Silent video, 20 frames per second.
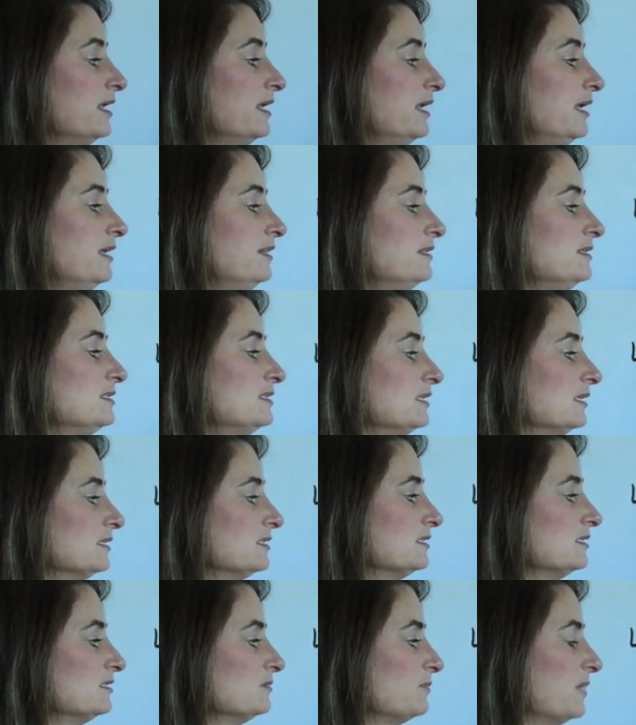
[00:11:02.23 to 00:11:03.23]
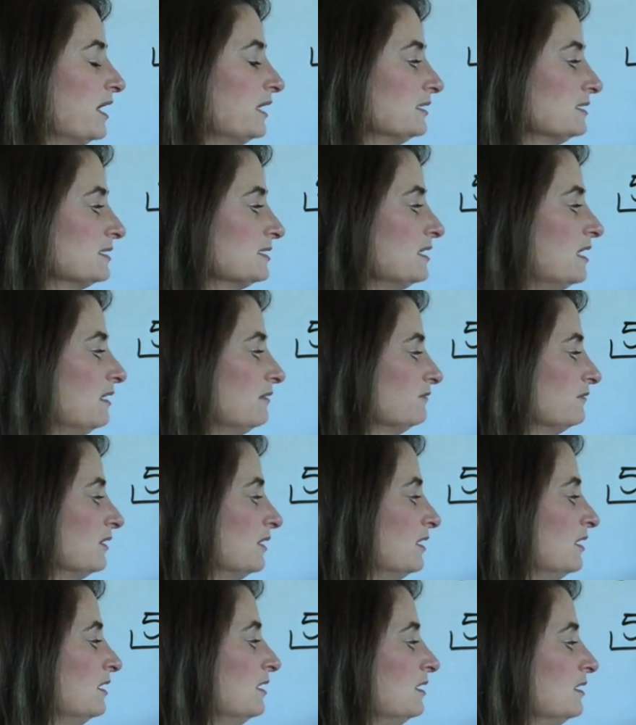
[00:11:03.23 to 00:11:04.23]
And the 6 is by itself.
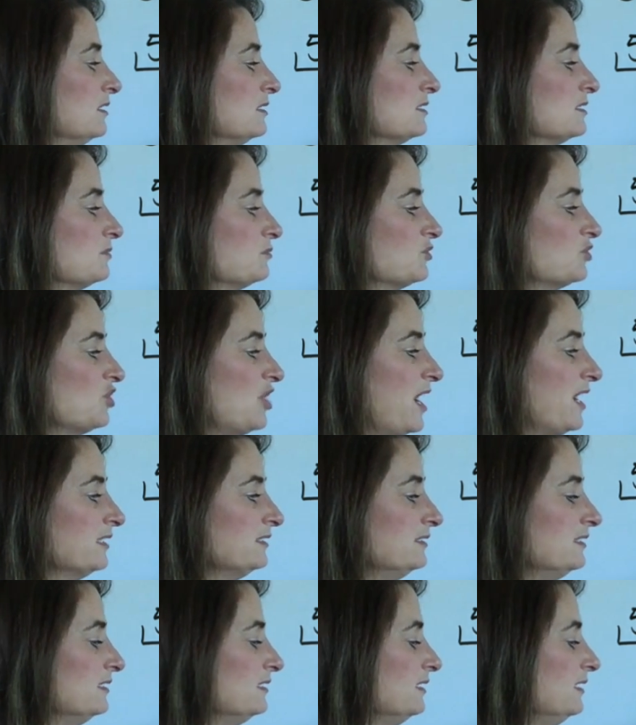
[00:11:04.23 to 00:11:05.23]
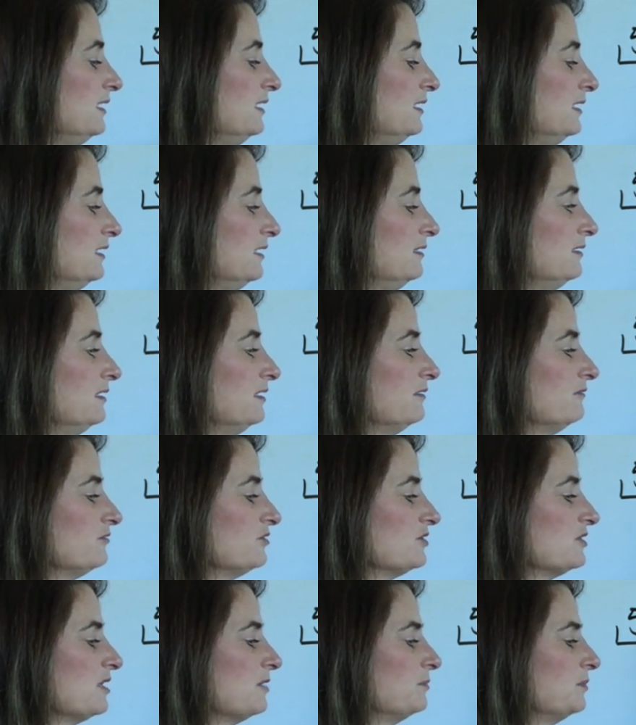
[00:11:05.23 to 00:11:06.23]
Subtracting in the
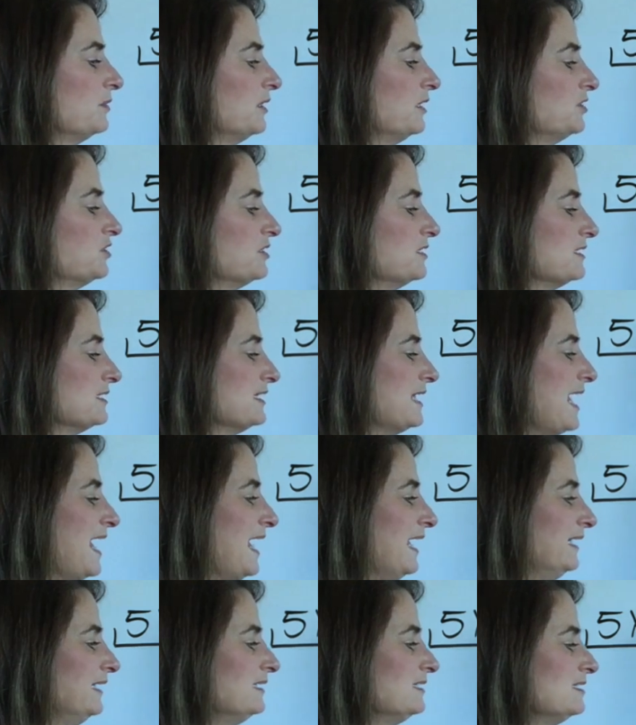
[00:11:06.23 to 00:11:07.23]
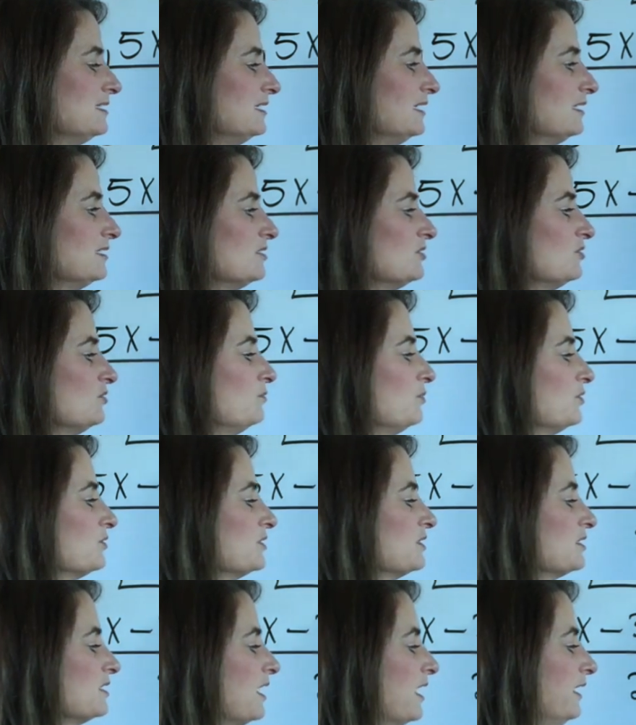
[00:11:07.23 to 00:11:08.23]
inverse operation is adding 6 to
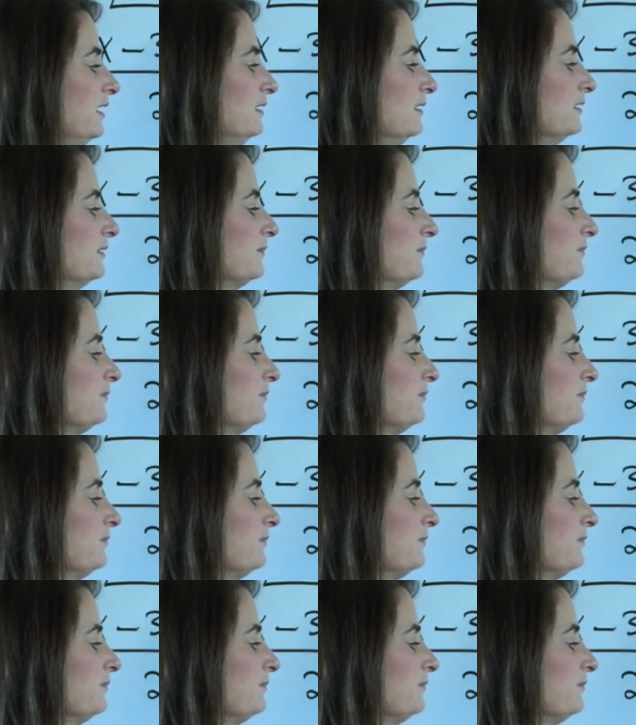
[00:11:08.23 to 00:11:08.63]
both sides.